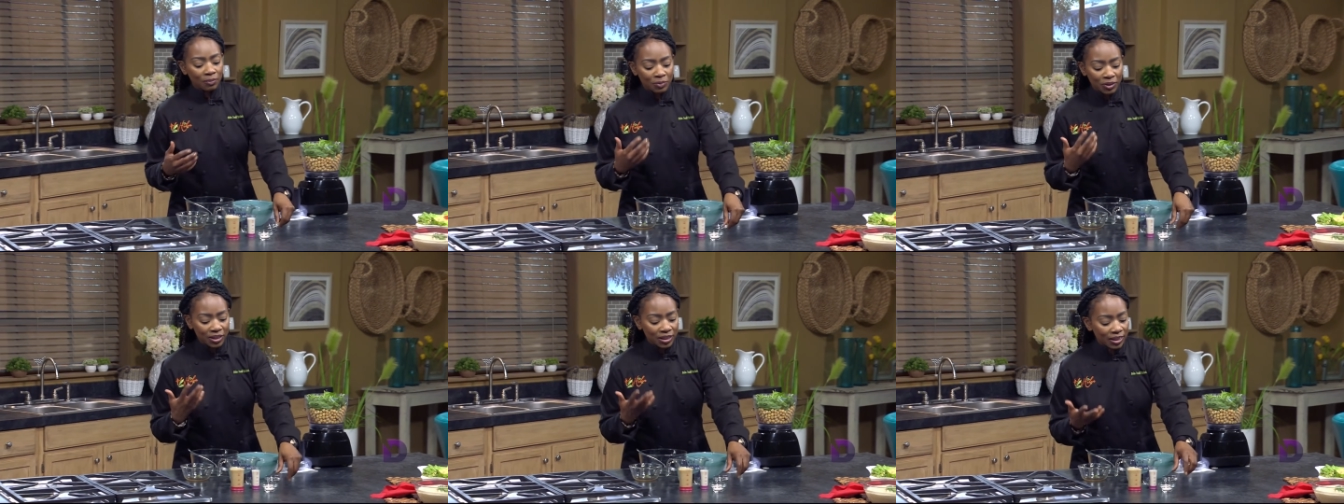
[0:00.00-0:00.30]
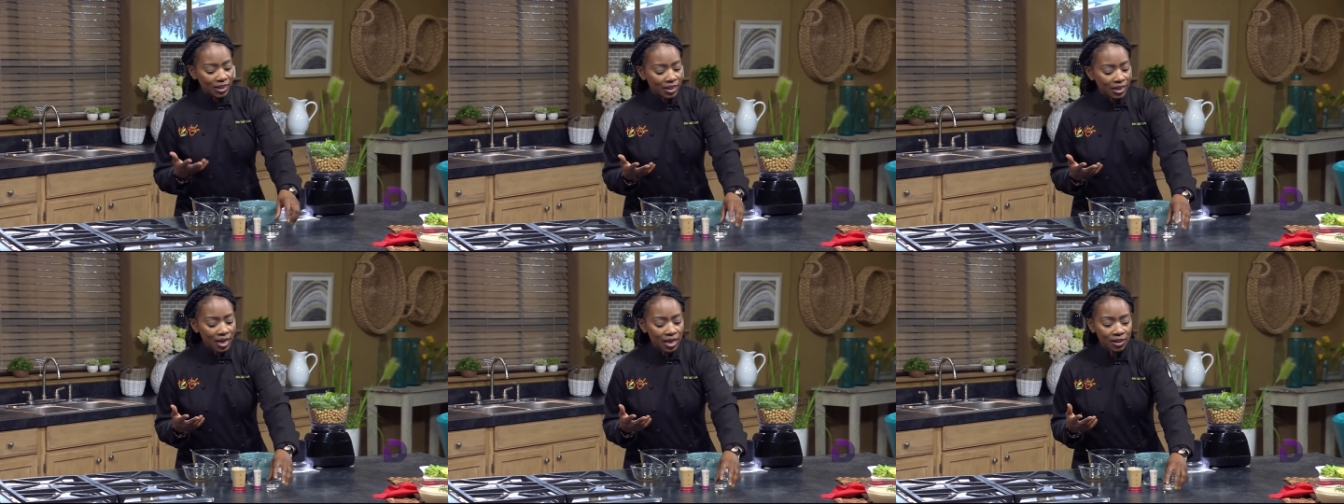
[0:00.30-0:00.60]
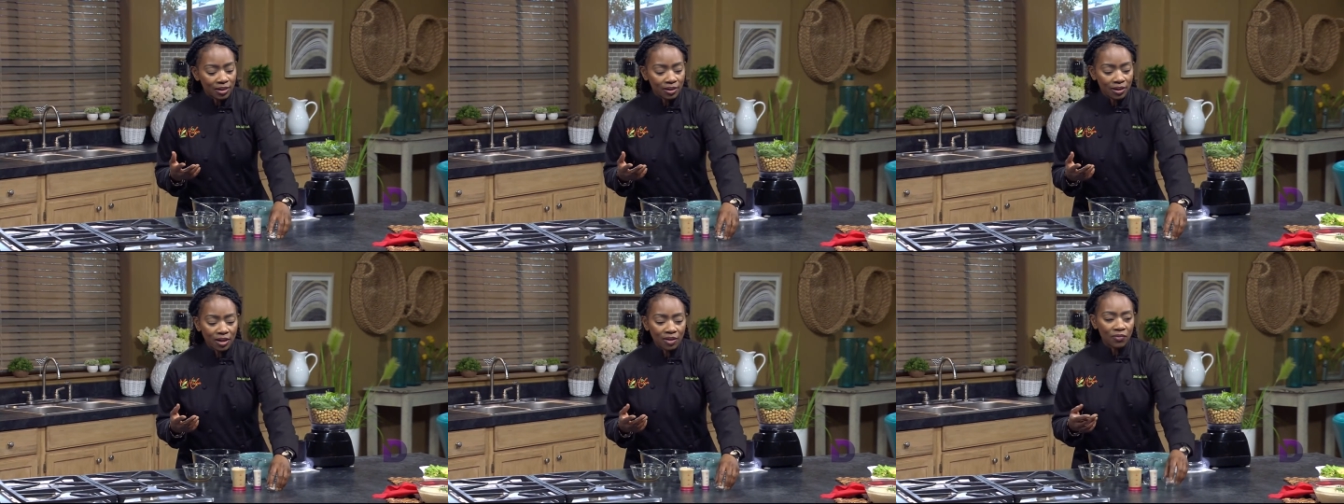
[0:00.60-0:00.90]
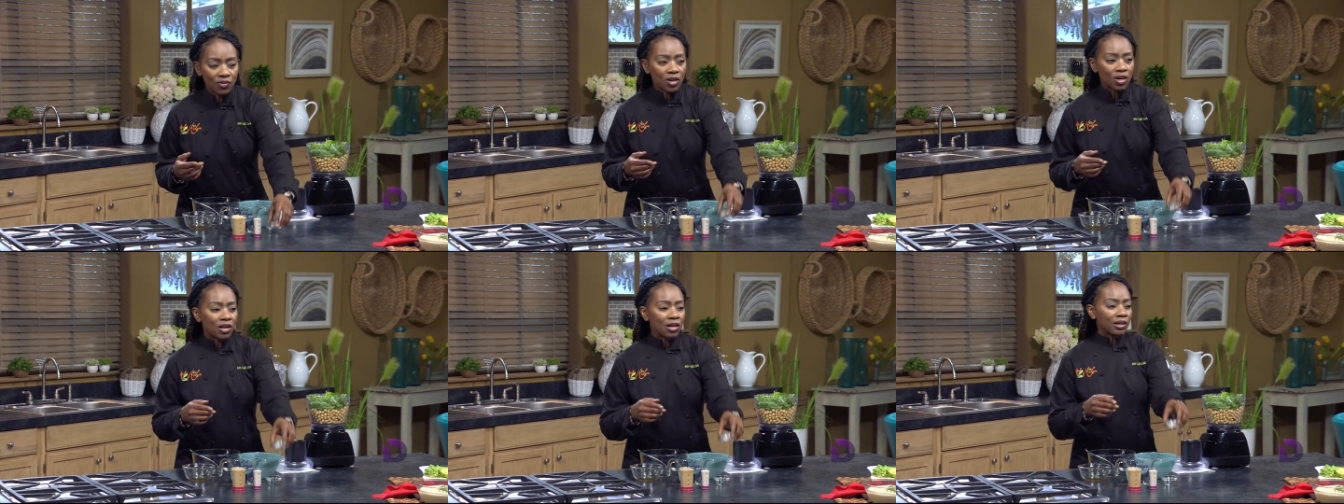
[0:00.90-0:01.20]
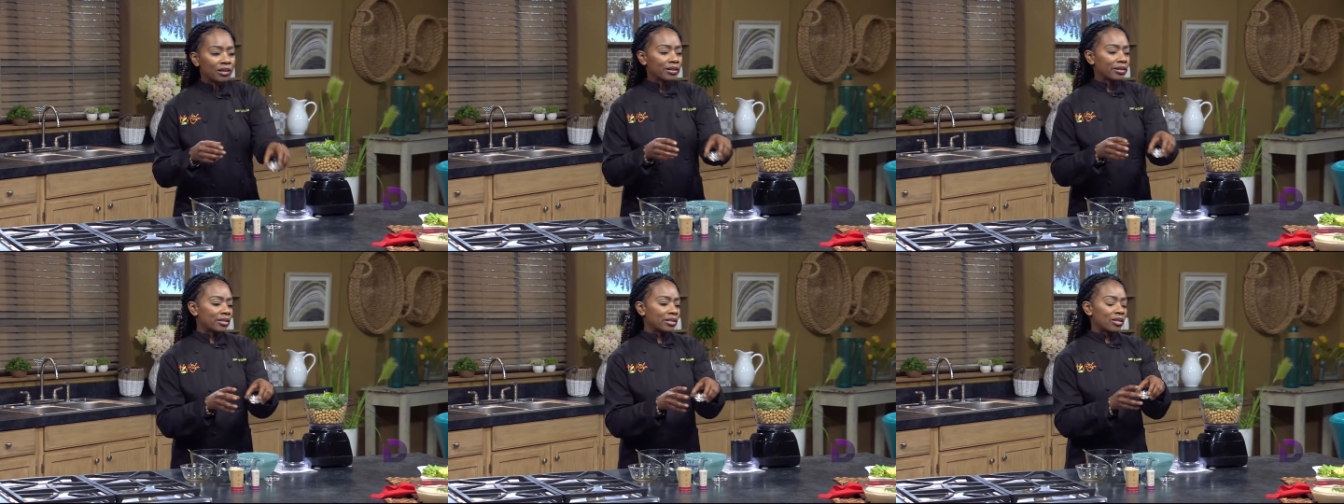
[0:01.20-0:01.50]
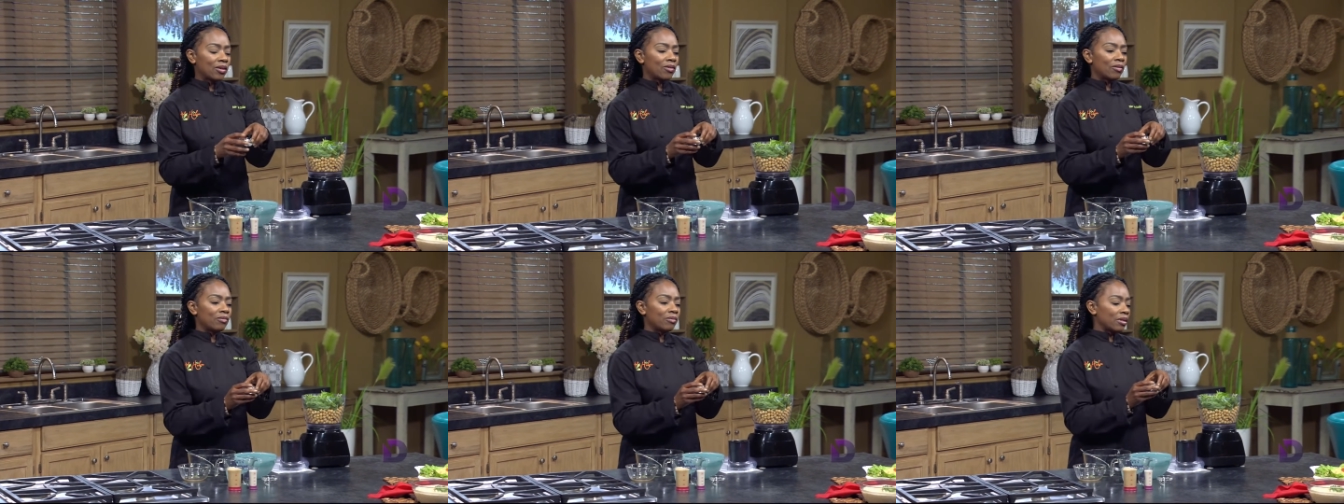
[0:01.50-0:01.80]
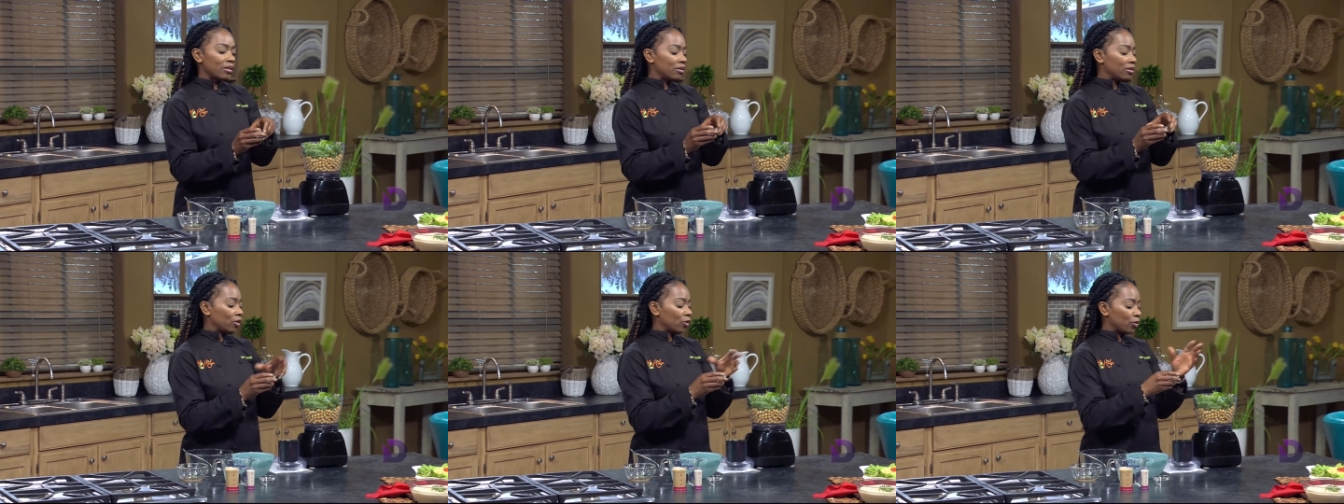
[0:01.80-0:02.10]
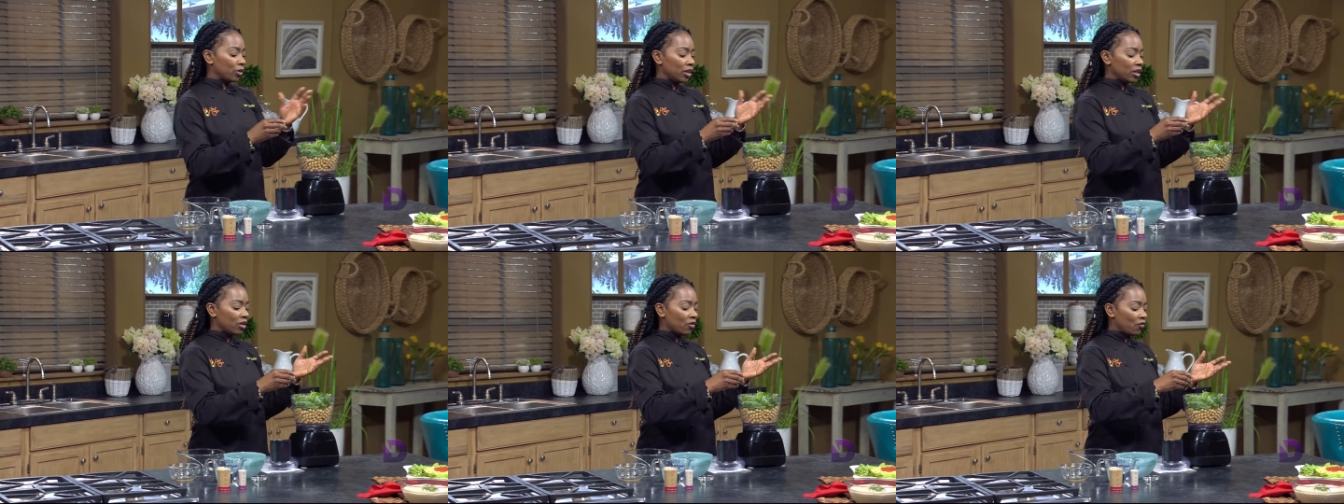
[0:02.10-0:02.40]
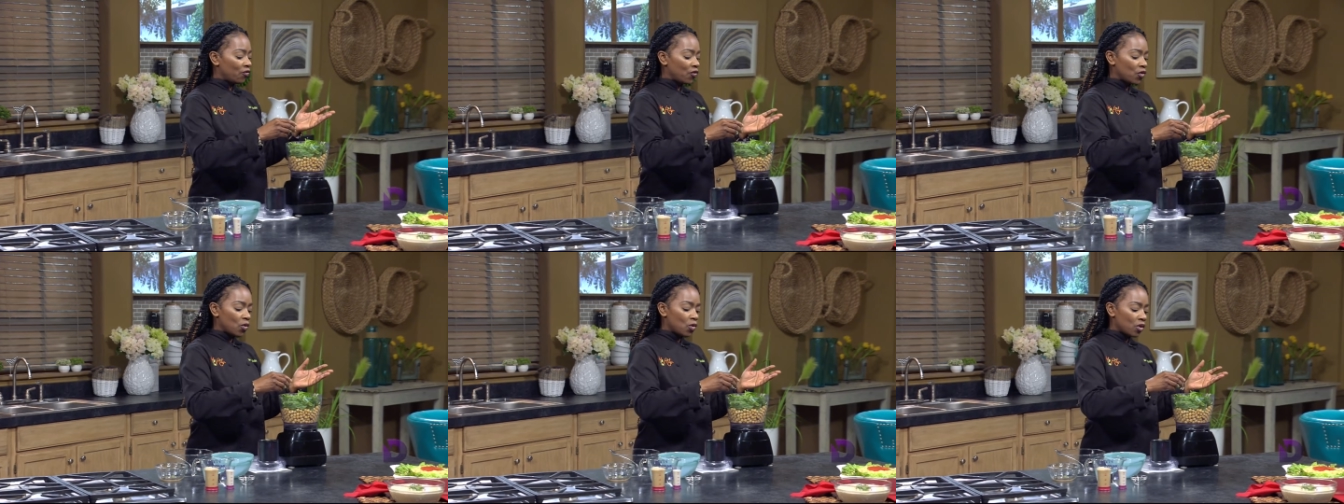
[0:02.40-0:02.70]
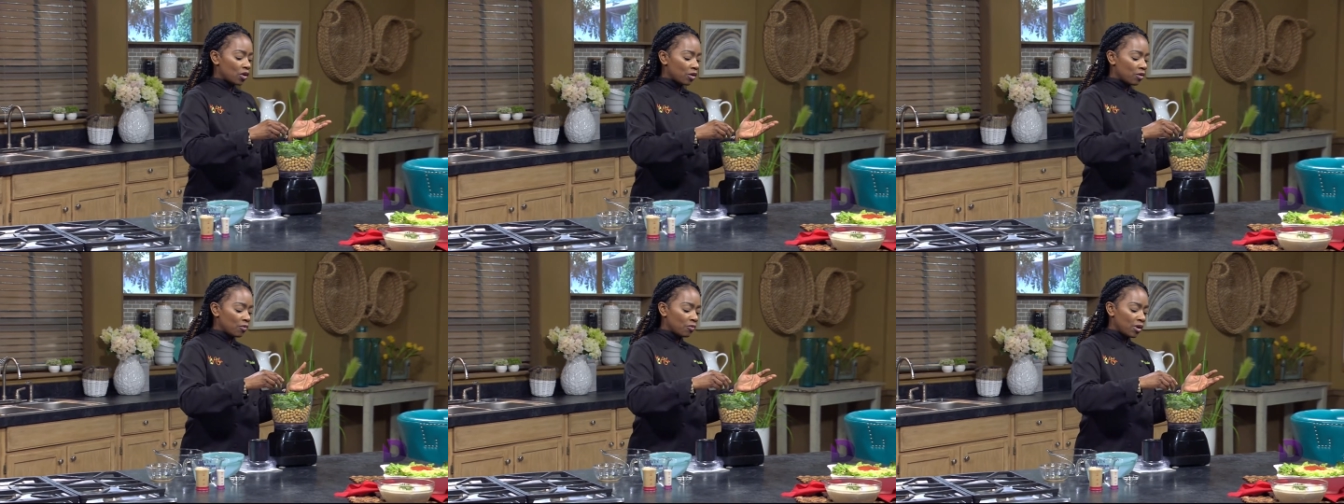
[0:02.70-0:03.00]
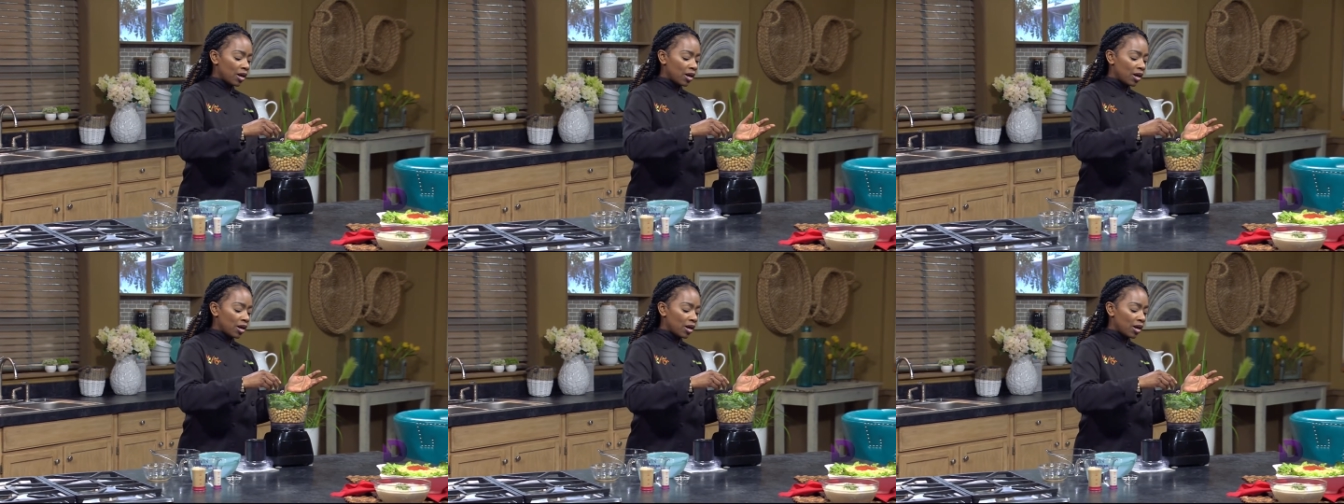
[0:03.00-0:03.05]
but again, I love garlic, so 3 to 4,